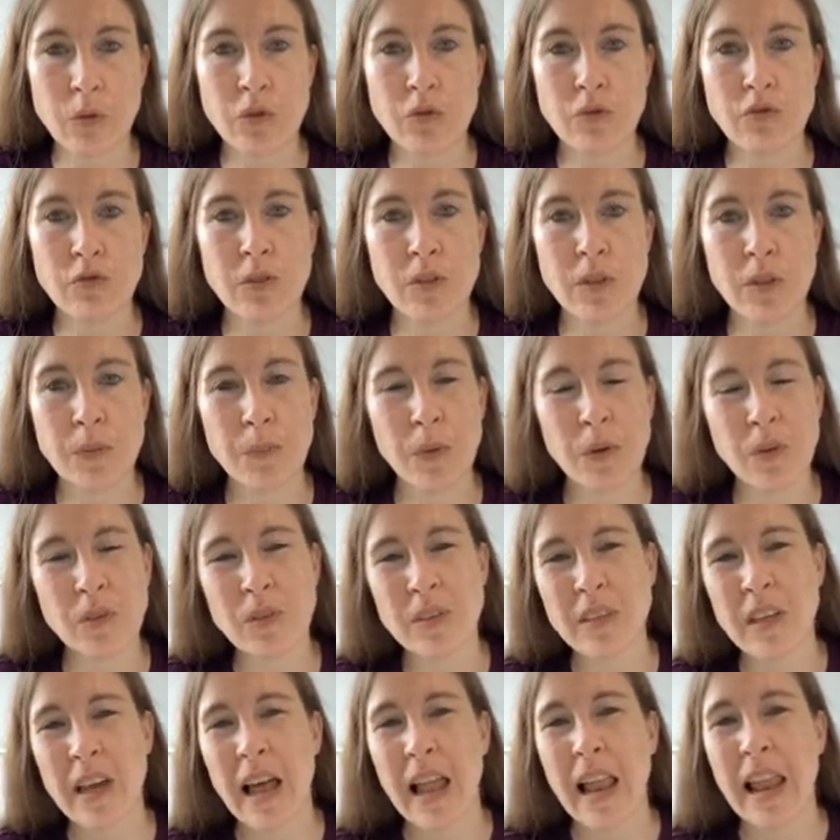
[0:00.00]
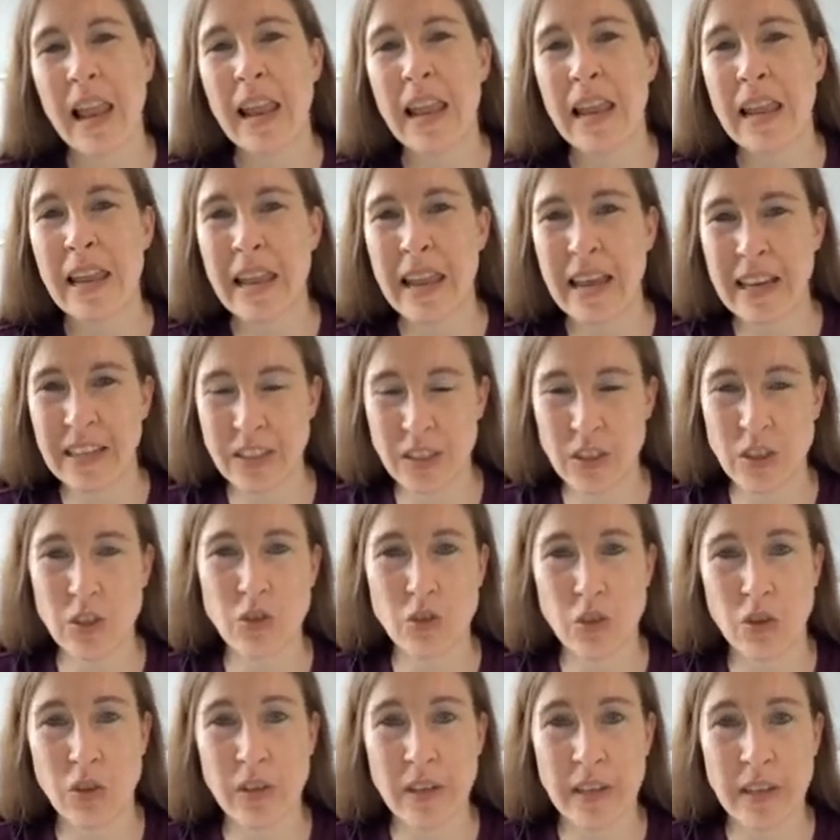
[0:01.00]
respond less
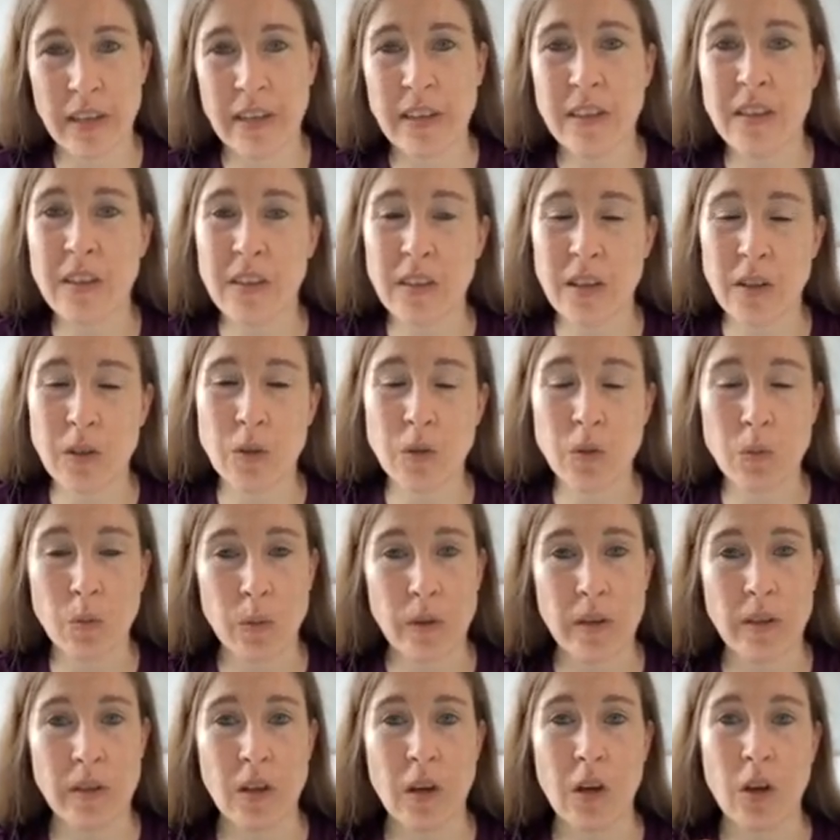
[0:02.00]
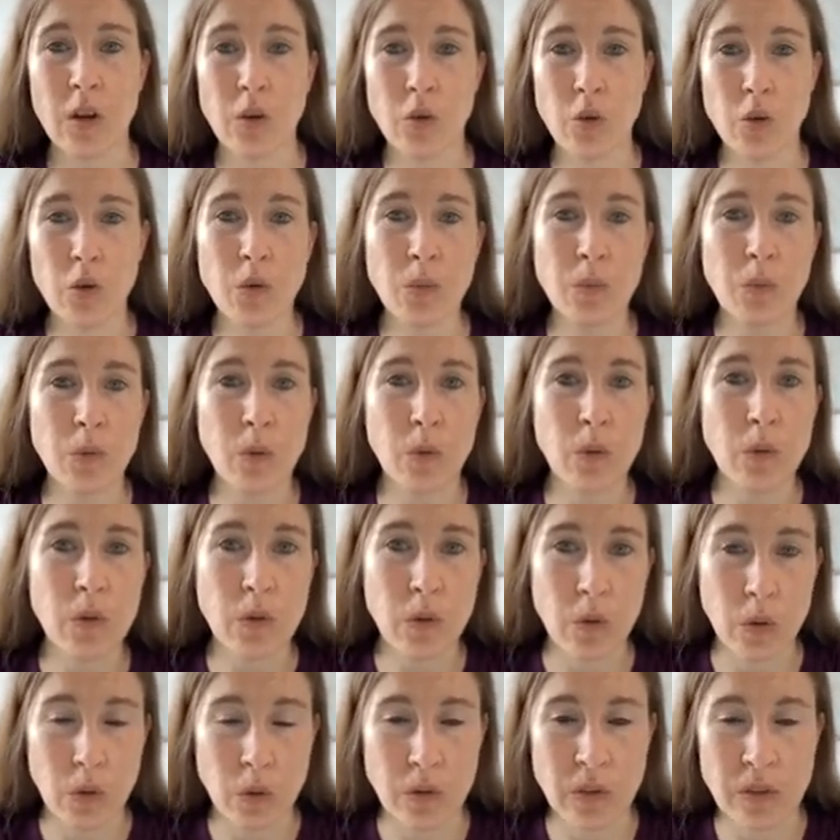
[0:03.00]
strongly than those with normal
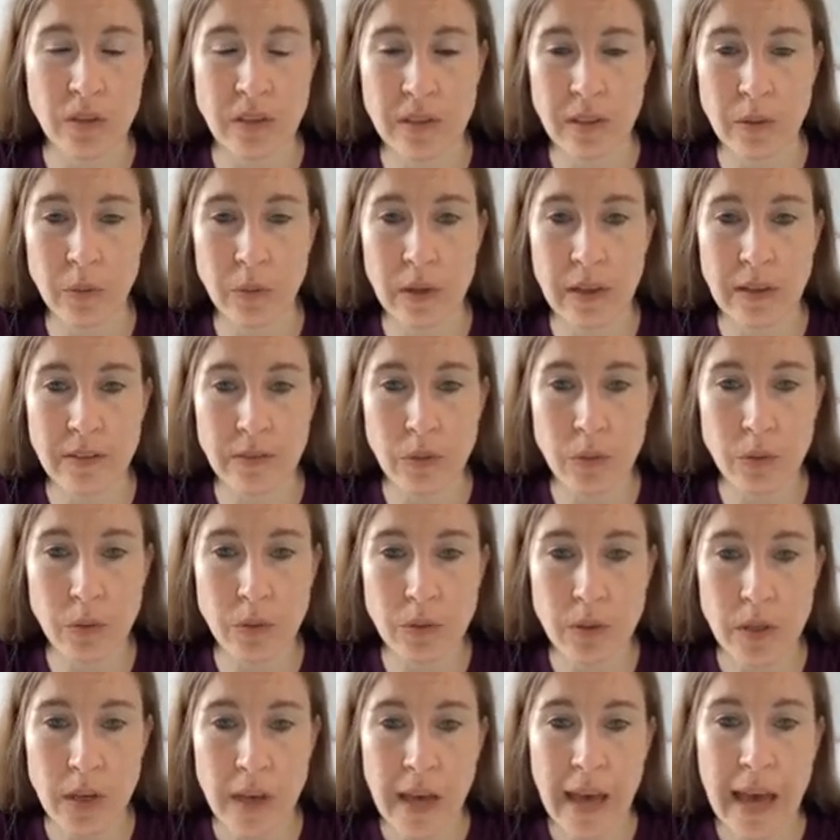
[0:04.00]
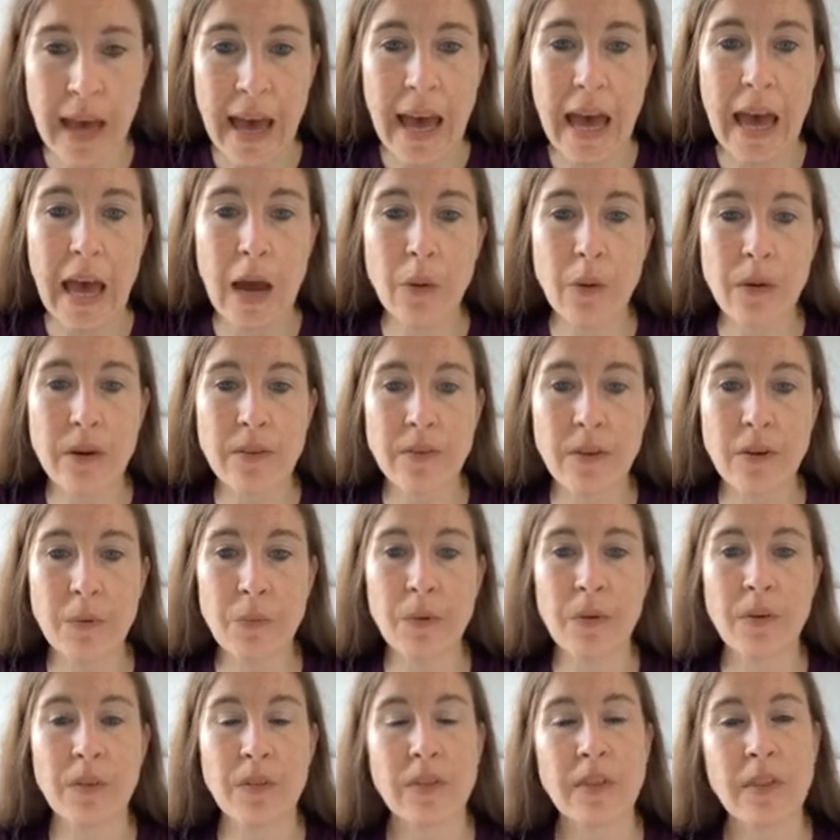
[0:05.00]
cortisol levels. However,
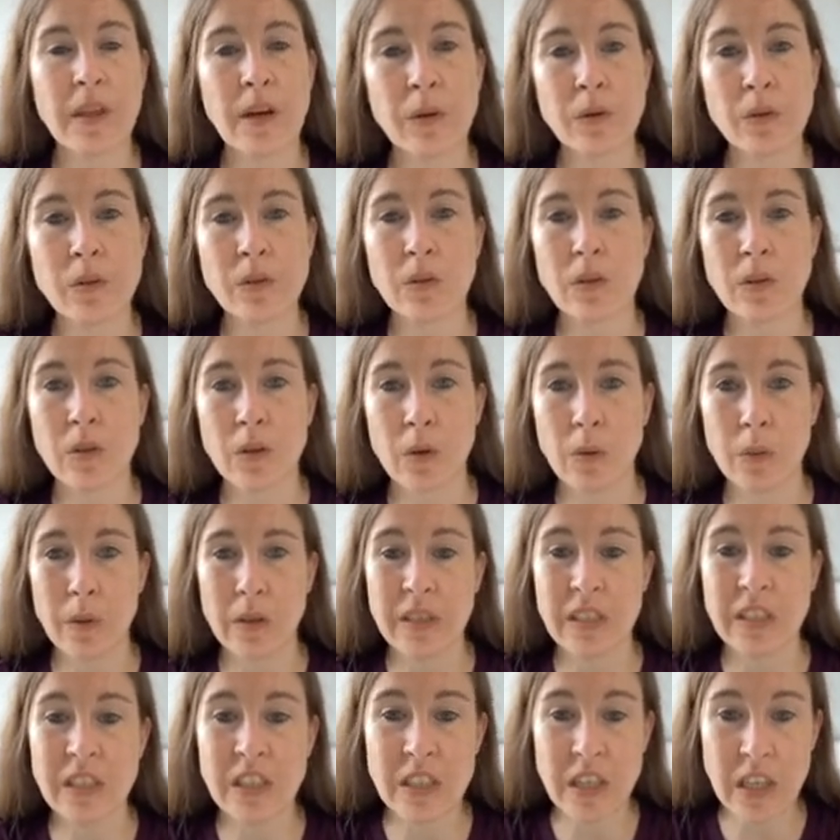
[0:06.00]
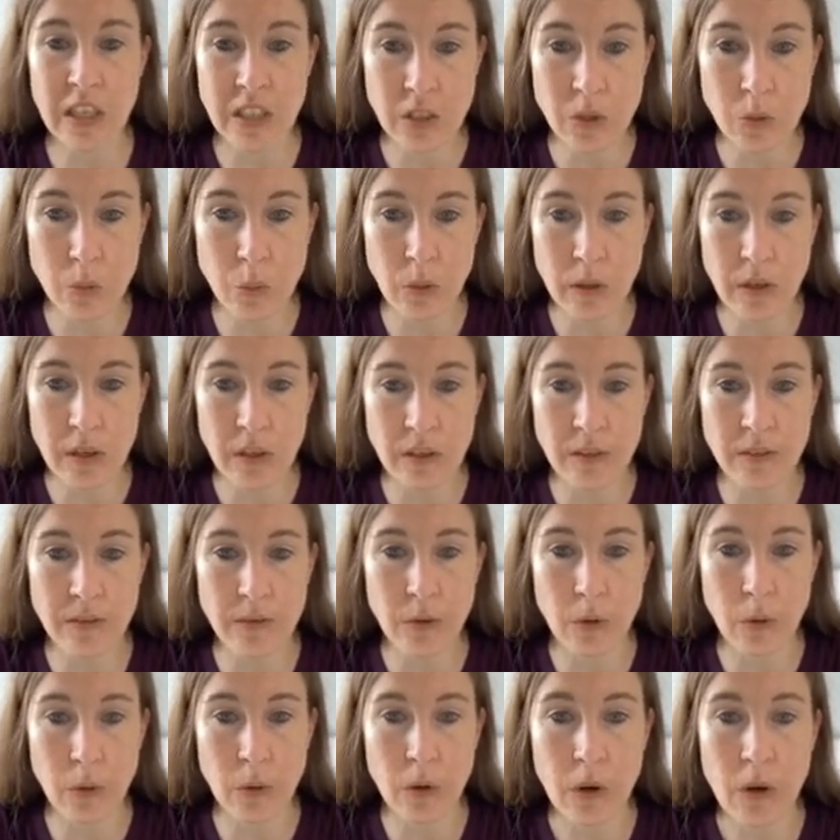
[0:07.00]
but those who it does work
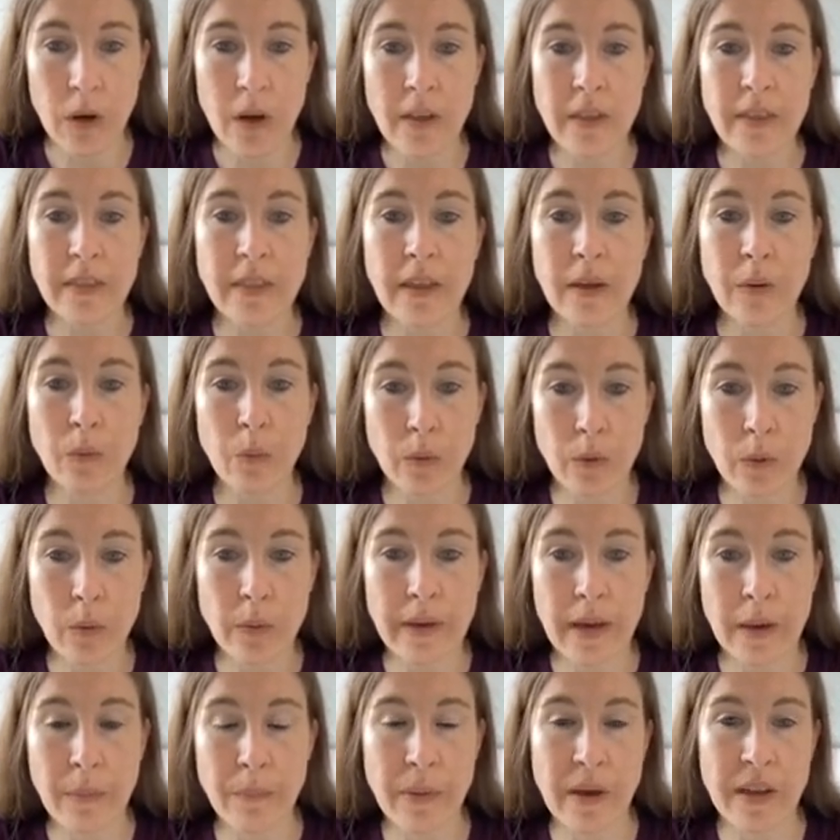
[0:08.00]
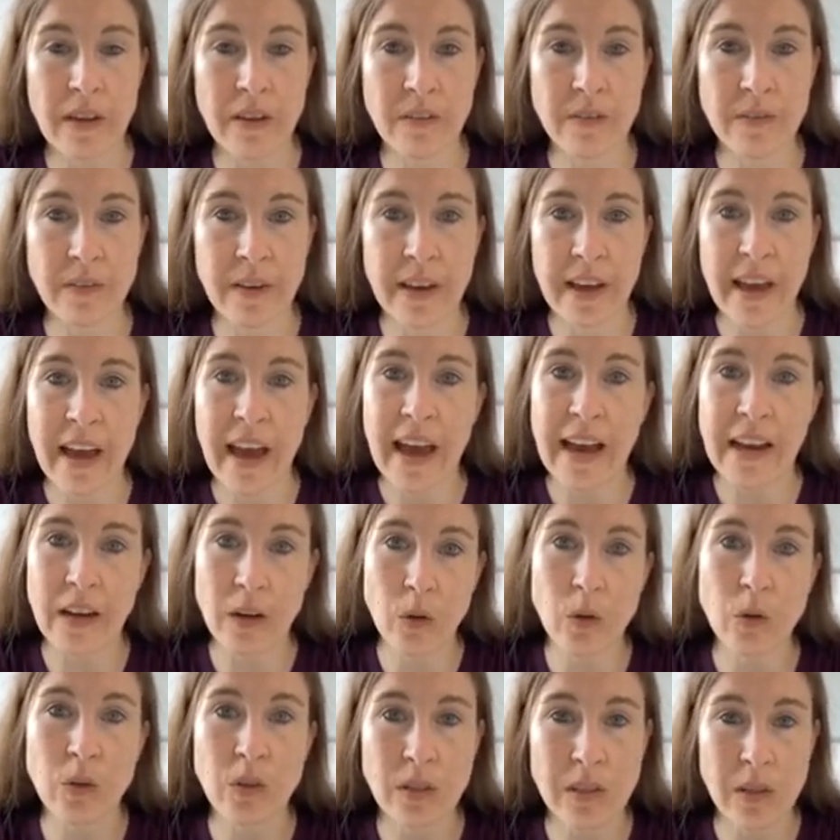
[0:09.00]
for, they will get benefit, and
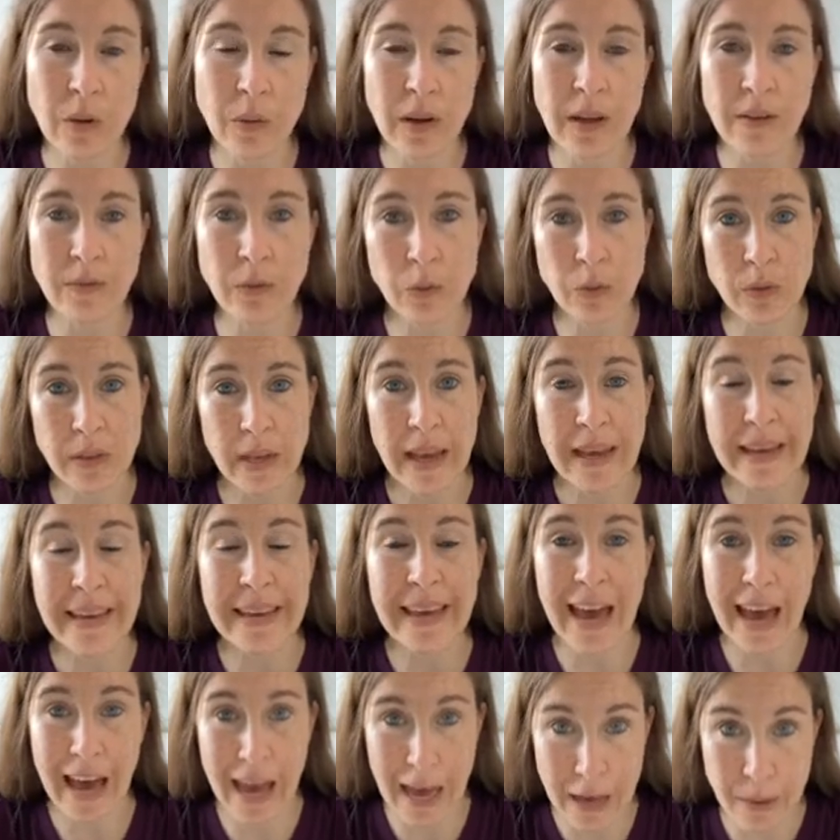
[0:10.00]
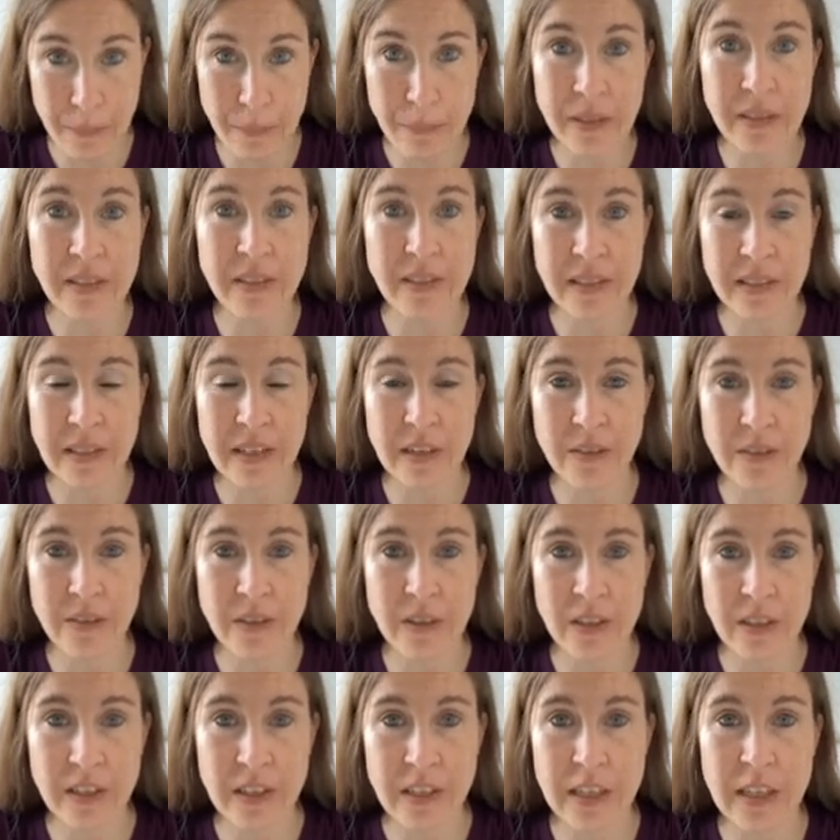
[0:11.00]
cortisol levels can be
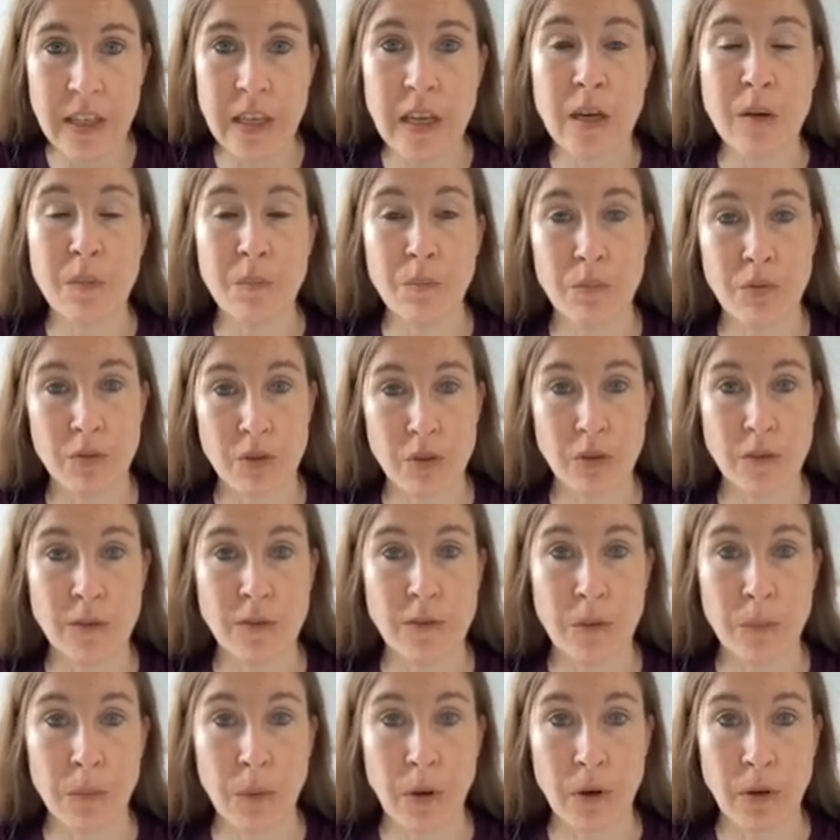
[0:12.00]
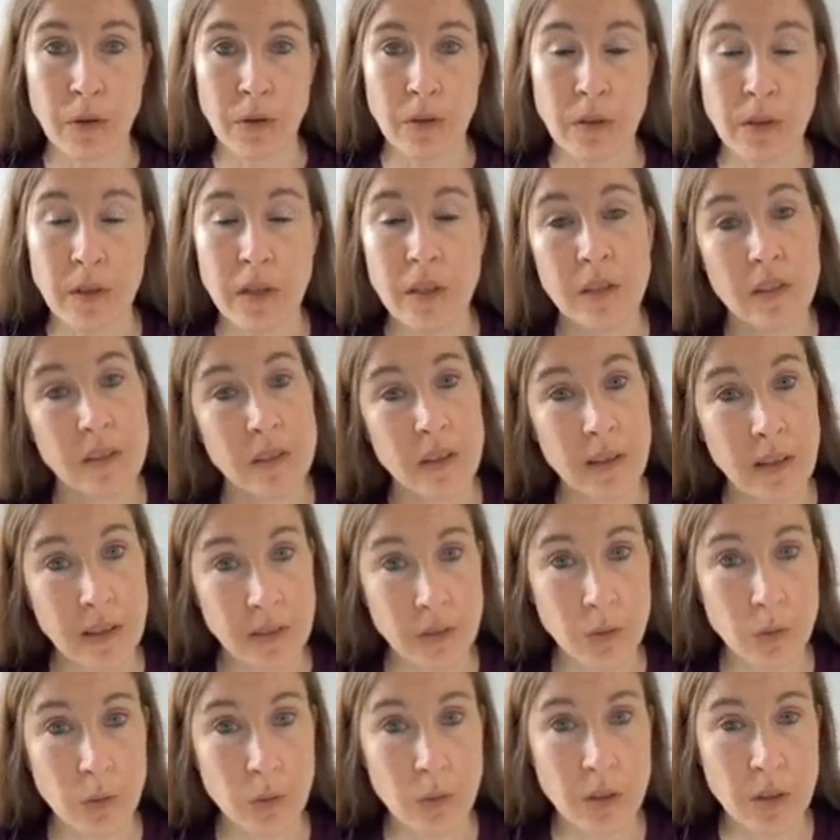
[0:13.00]
significantly improved upon. So that's
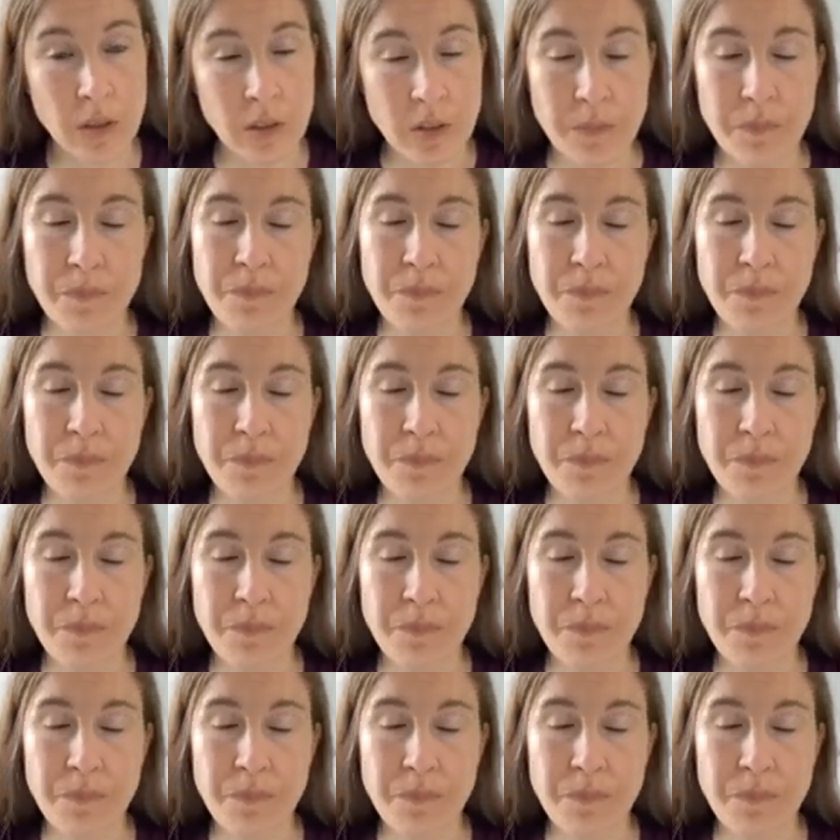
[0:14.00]
all good.